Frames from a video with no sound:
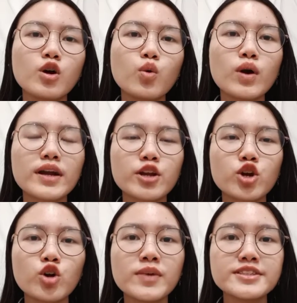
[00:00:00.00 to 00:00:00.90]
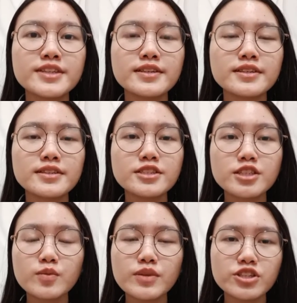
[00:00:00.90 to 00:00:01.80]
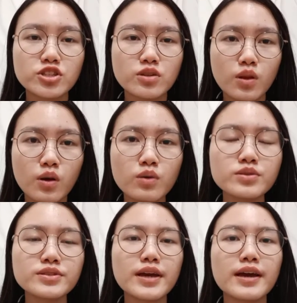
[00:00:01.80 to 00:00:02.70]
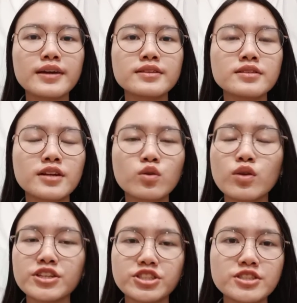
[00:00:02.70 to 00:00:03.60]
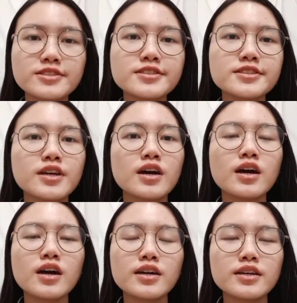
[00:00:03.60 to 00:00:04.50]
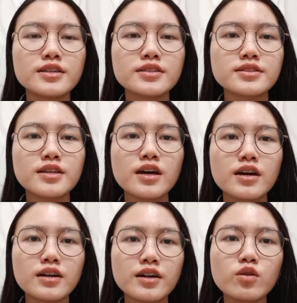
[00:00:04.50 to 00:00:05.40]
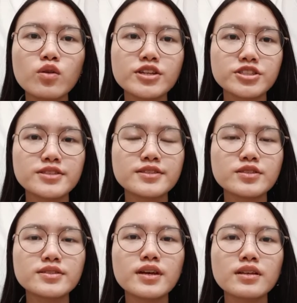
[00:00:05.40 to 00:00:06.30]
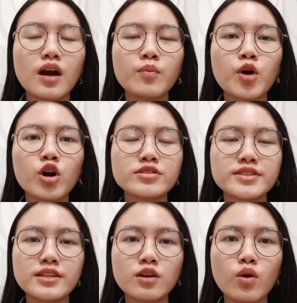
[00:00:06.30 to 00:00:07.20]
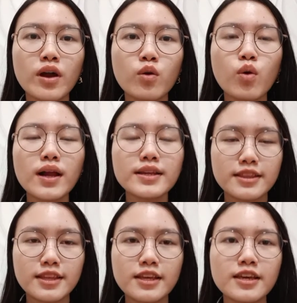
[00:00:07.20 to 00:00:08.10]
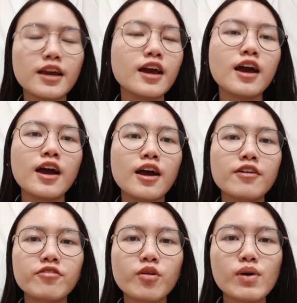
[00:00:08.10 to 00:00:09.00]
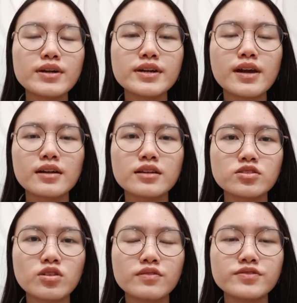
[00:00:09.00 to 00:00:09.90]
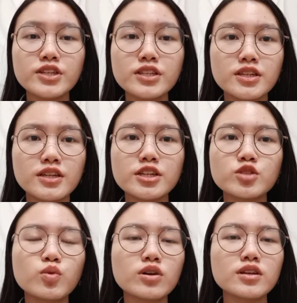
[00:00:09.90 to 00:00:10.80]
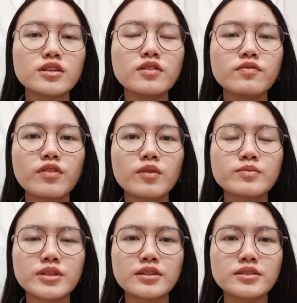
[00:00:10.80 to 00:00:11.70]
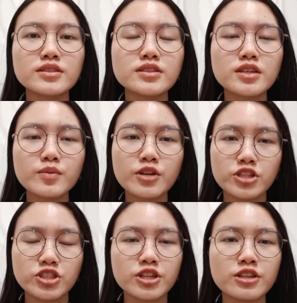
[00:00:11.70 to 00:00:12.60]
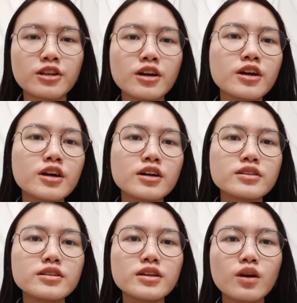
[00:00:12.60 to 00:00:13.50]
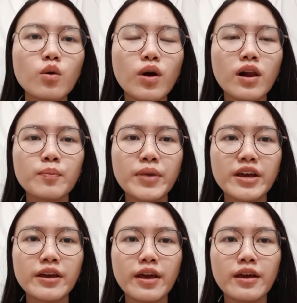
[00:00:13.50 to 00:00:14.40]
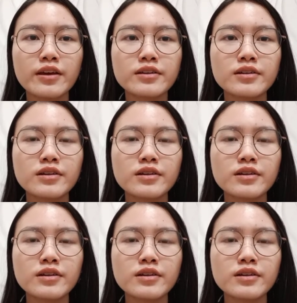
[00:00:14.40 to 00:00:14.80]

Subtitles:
What I know about gender discrimination laws and regulations is regulations that uphold gender equality. Everyone, regardless of gender, is protected from sex discrimination. The Equal Pay Act